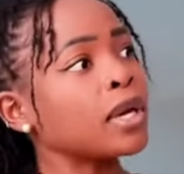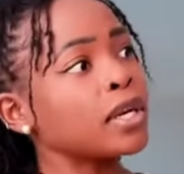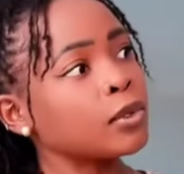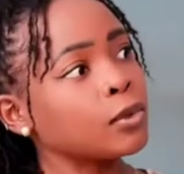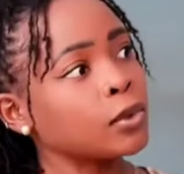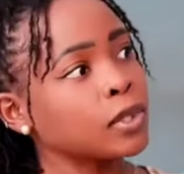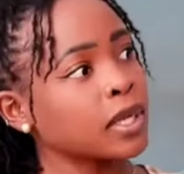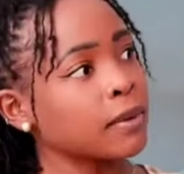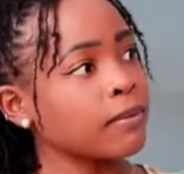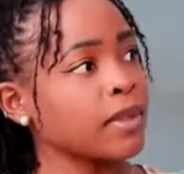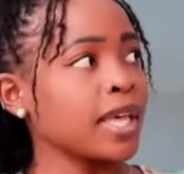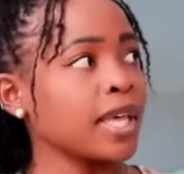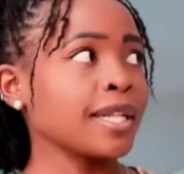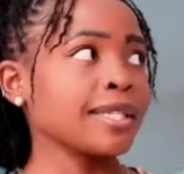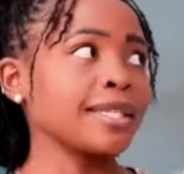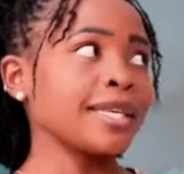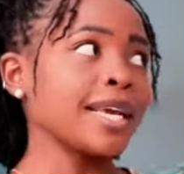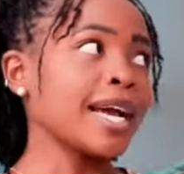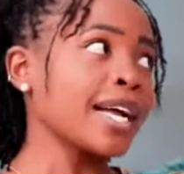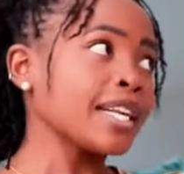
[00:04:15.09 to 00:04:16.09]
I want to do
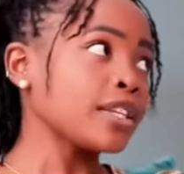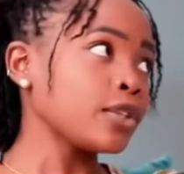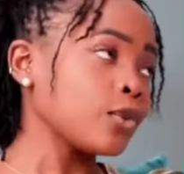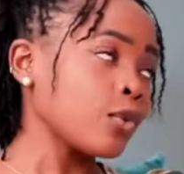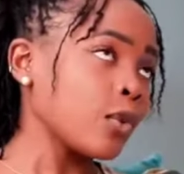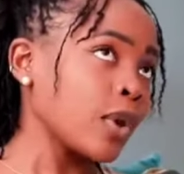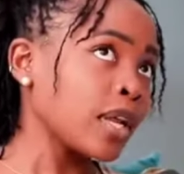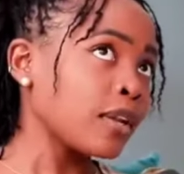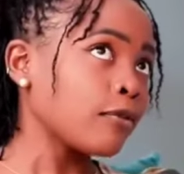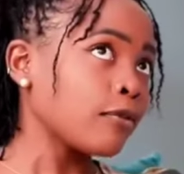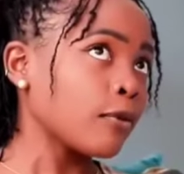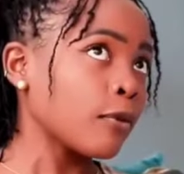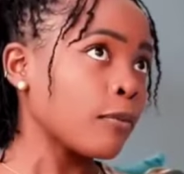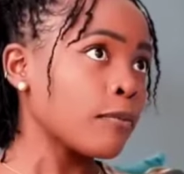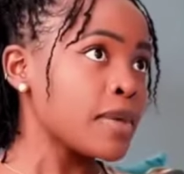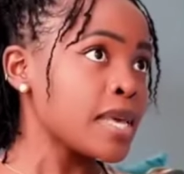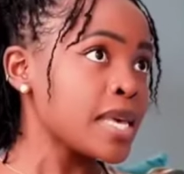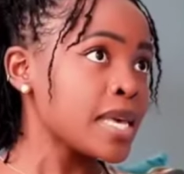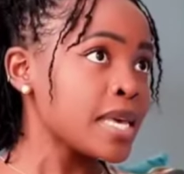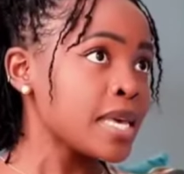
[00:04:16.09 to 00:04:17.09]
something else. He has to wait
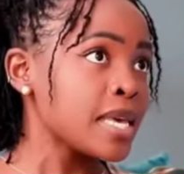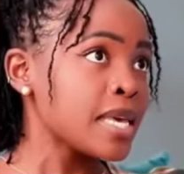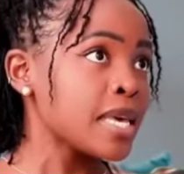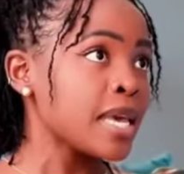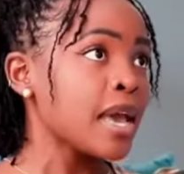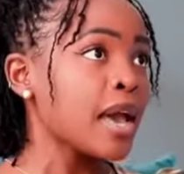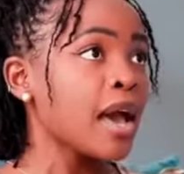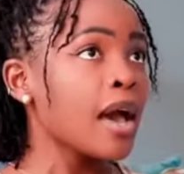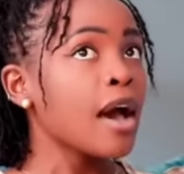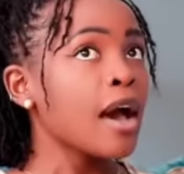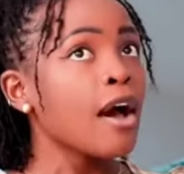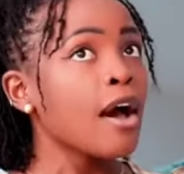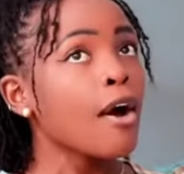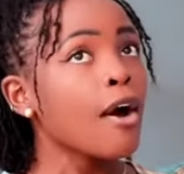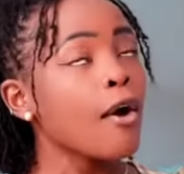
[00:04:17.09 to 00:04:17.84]
for me.